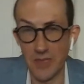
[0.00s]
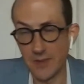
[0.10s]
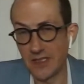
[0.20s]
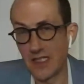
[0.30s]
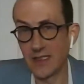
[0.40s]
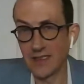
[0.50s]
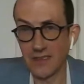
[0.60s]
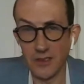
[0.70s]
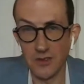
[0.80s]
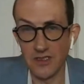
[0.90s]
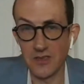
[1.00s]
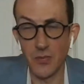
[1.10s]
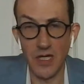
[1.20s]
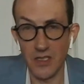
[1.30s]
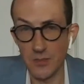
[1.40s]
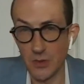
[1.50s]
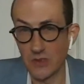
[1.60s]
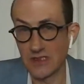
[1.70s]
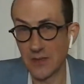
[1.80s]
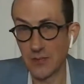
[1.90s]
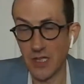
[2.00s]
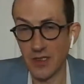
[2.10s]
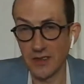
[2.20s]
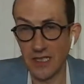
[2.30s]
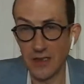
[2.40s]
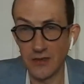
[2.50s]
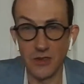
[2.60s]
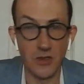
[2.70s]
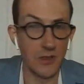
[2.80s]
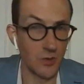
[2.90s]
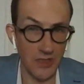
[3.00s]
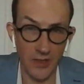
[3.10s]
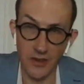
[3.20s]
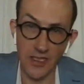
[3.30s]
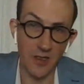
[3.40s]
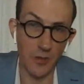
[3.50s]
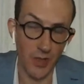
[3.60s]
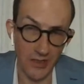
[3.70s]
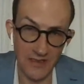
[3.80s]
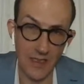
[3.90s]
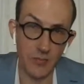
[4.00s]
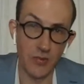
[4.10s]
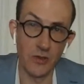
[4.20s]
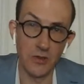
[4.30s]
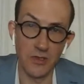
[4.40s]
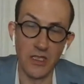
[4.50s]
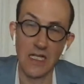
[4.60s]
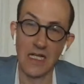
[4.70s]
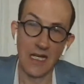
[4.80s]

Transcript: maybe not necessarily with this buyer, but with that buyer's counsel and with other counterparties, that broker.